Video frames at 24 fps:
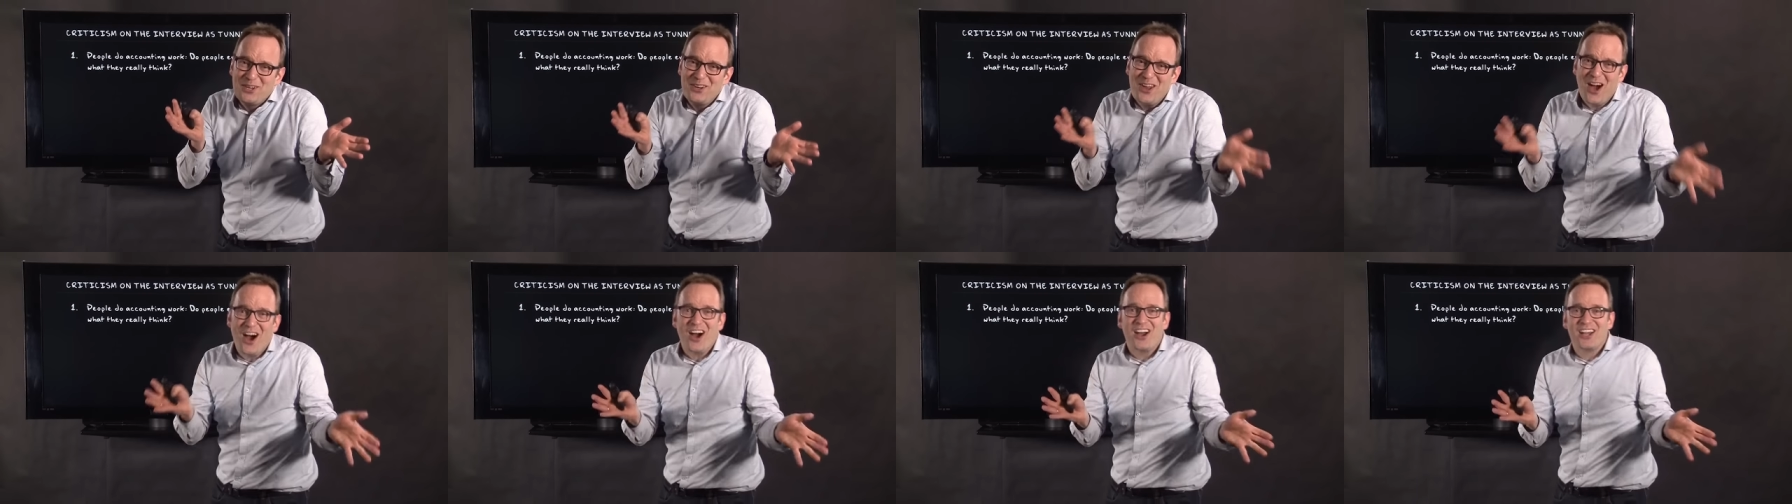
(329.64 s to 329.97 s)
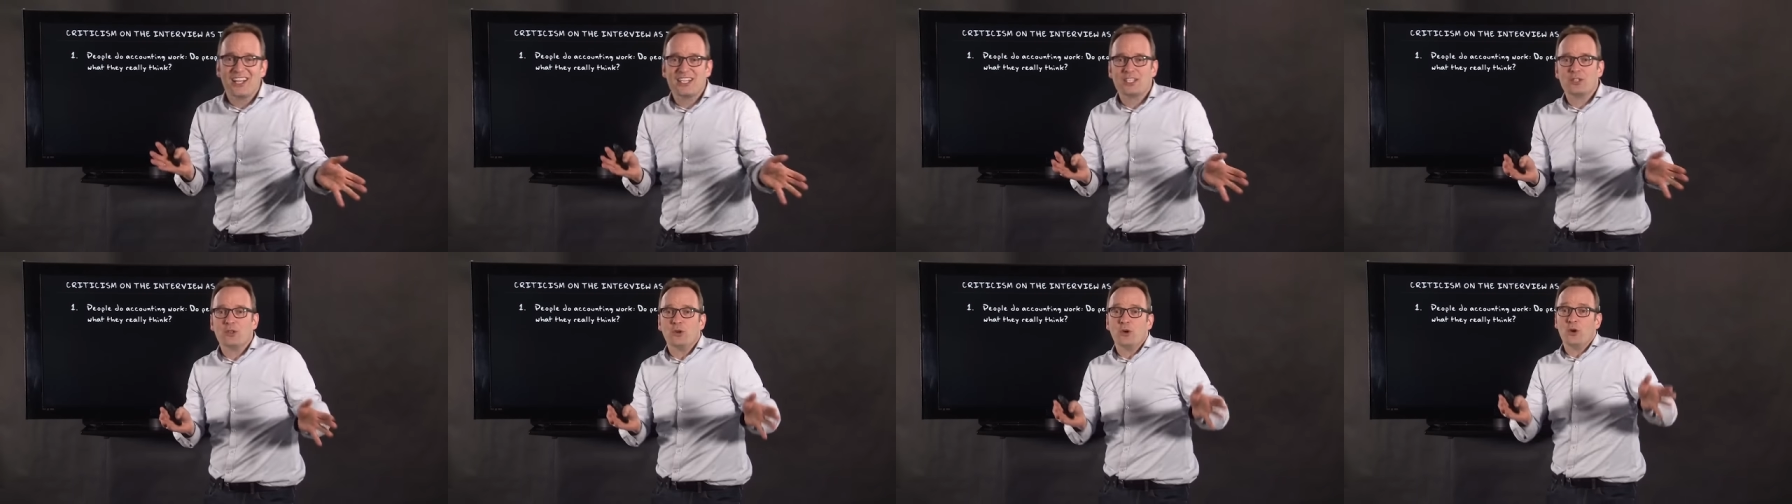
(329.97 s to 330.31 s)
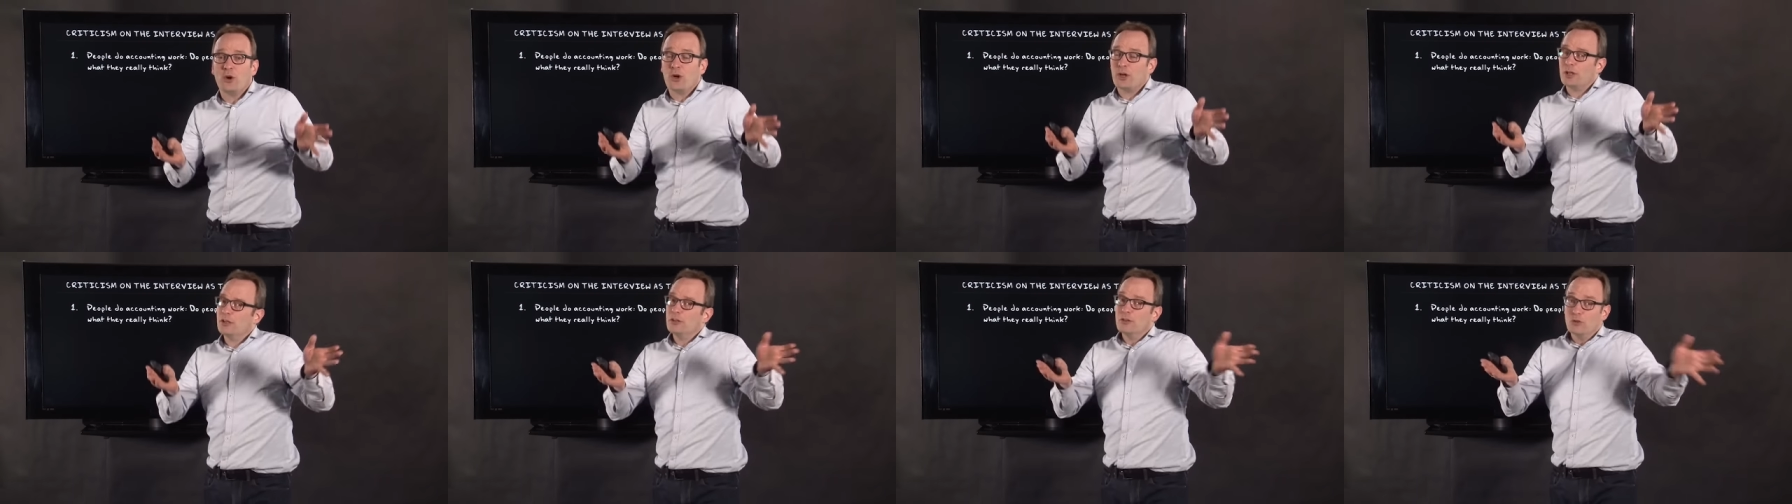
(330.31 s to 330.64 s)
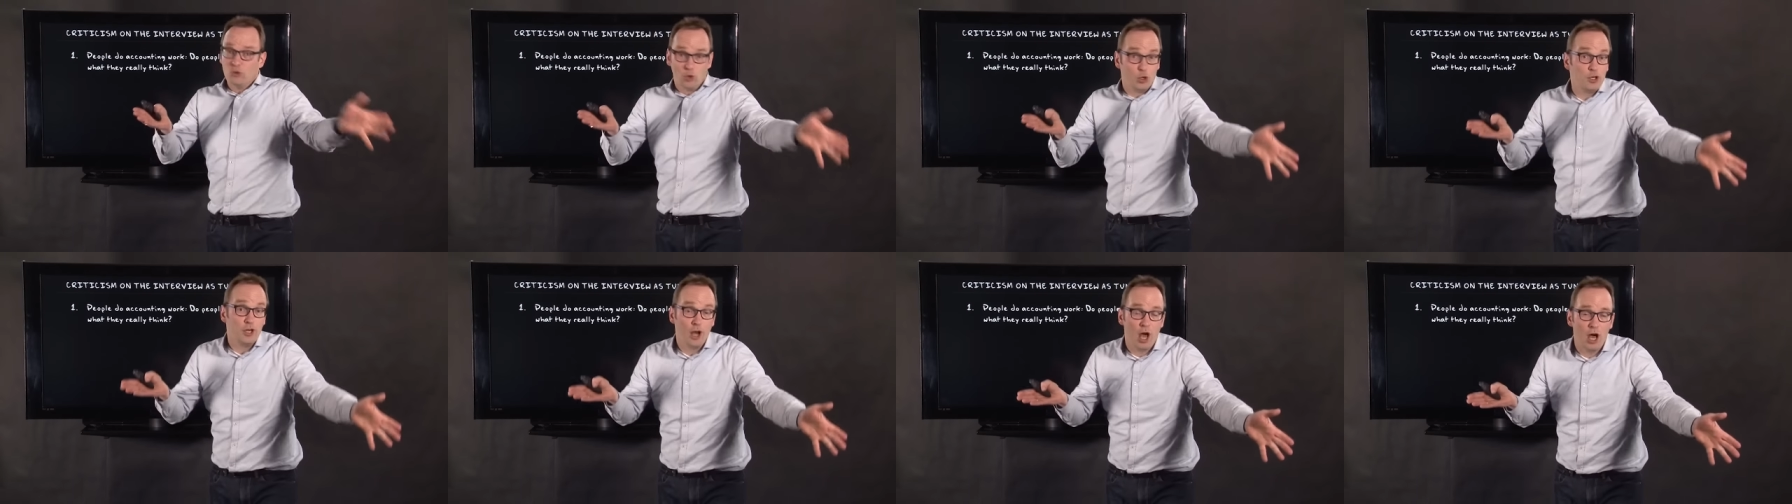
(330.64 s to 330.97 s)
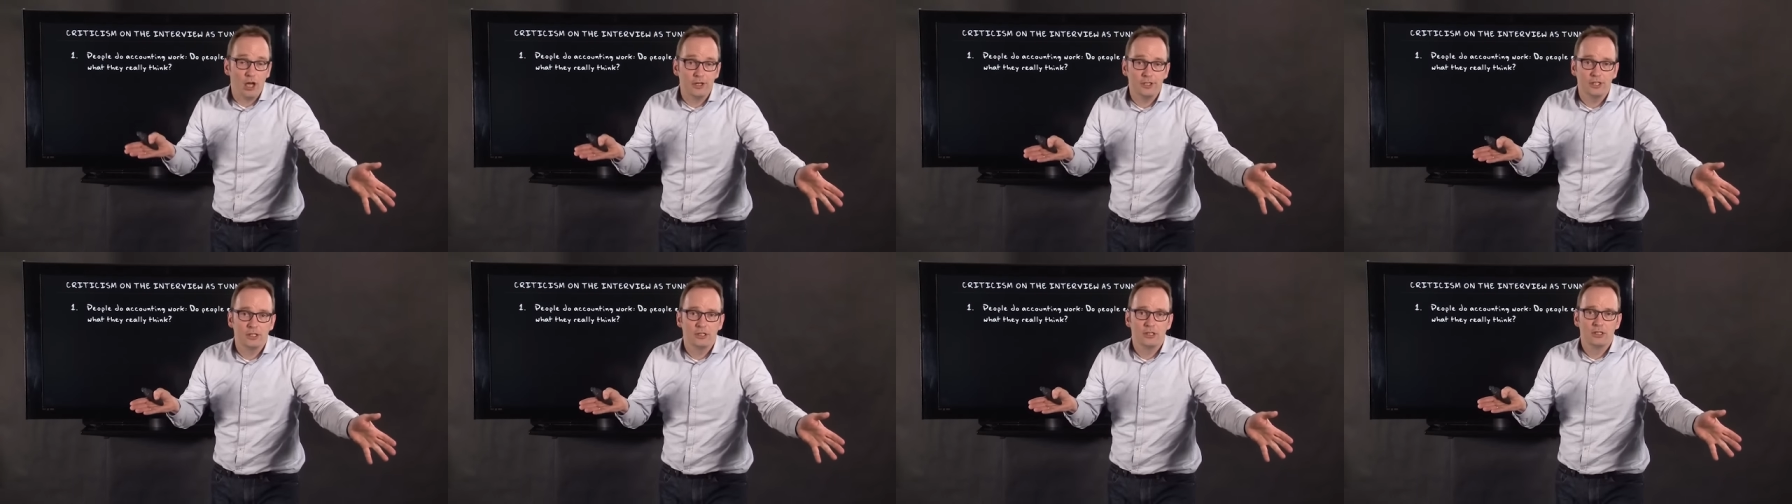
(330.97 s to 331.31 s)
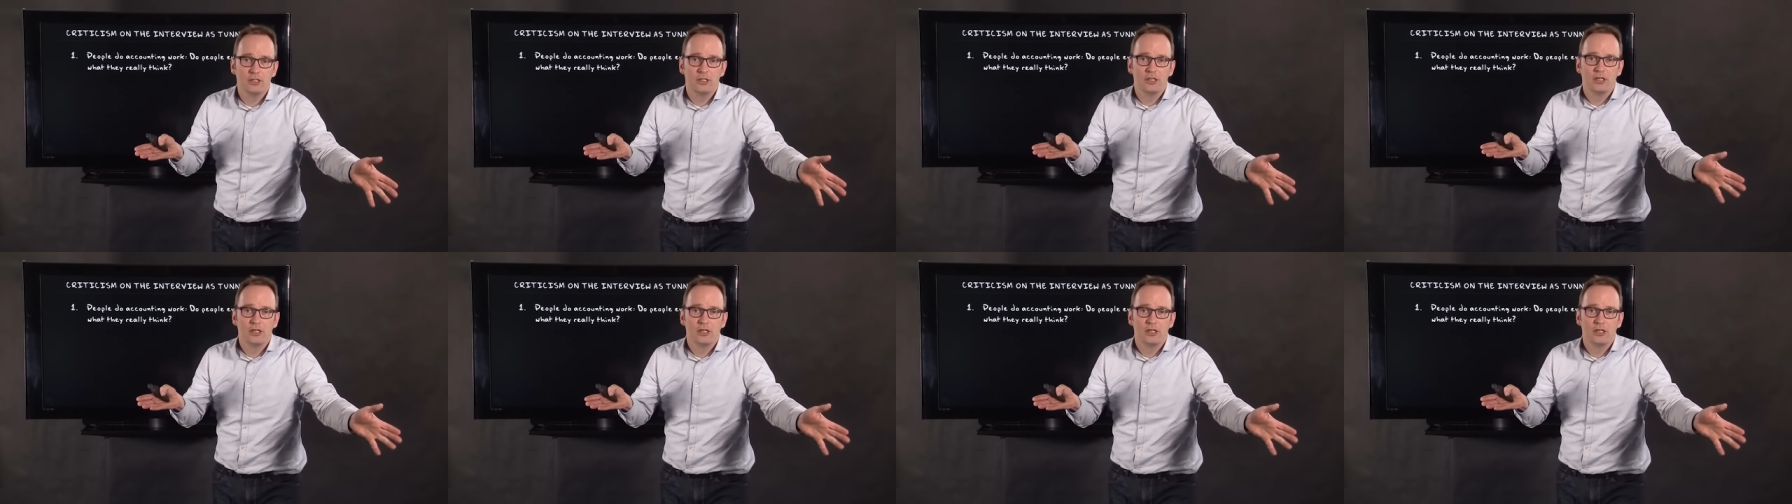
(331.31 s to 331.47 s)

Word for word: nice or, or not.